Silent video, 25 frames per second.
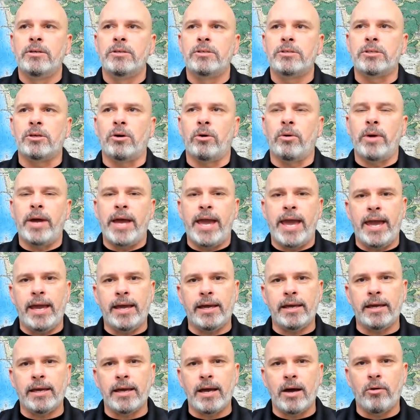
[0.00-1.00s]
So
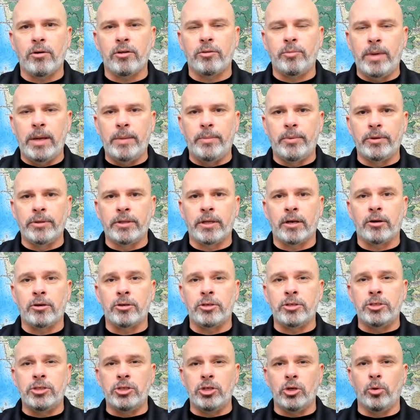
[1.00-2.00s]
hanging out with people that
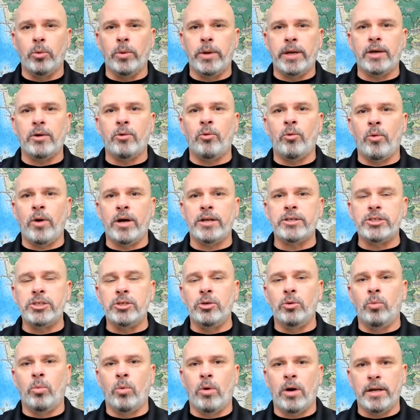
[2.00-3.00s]
are doing what
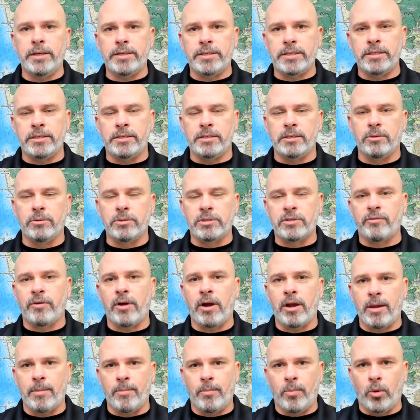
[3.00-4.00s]
you want to do is
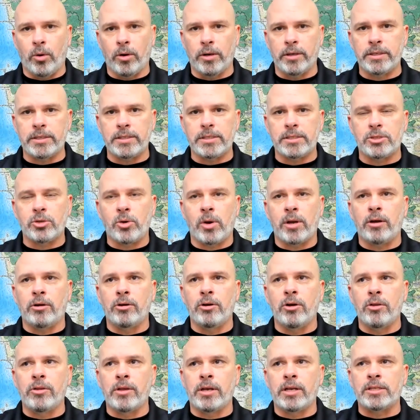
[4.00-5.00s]
very important. So I don't
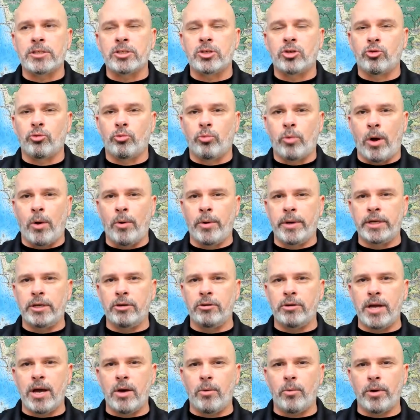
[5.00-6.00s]
know that it's growing
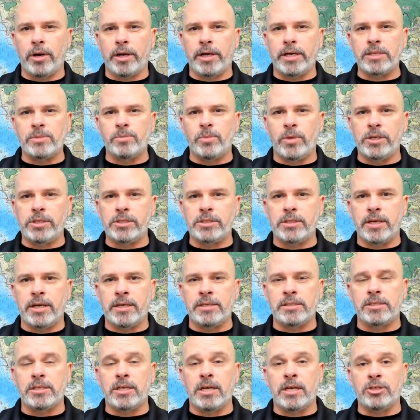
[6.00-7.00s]
your network as much
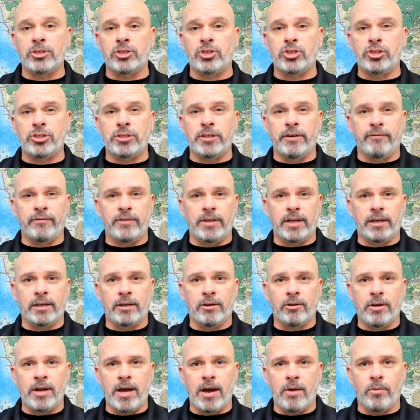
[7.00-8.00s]
as as shifting
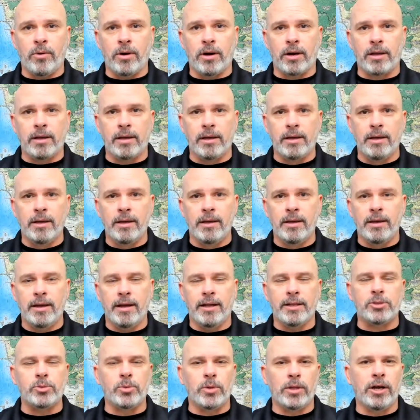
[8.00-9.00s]
your network.
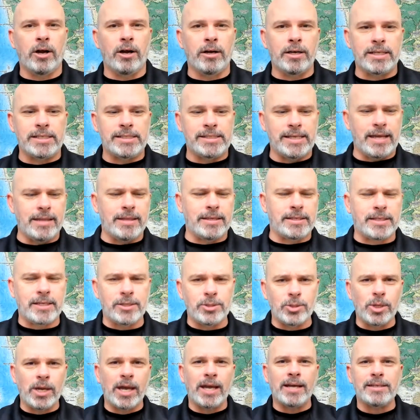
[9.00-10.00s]
And it's really hard to say this
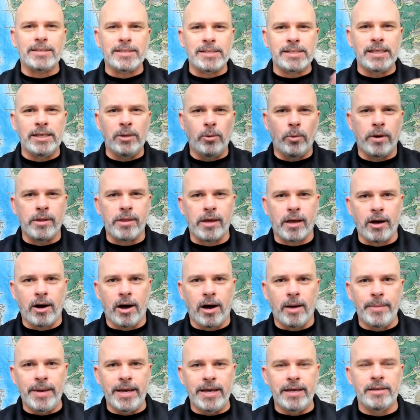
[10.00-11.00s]
because you can't see where the
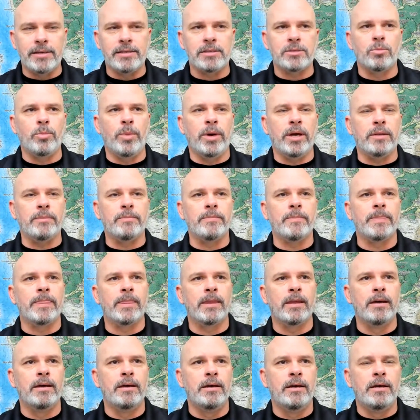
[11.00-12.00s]
comma is, but
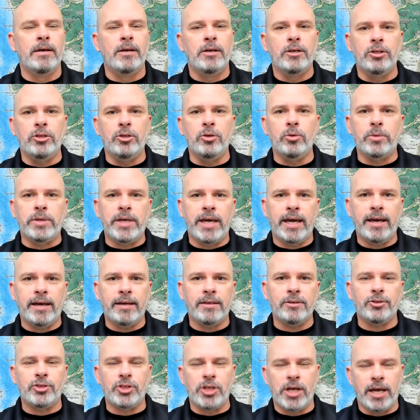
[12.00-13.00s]
you
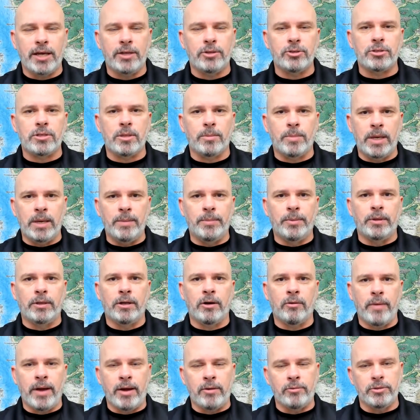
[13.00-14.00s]
can't change the people
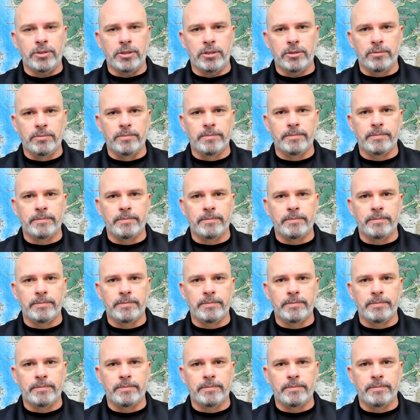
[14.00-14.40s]
around you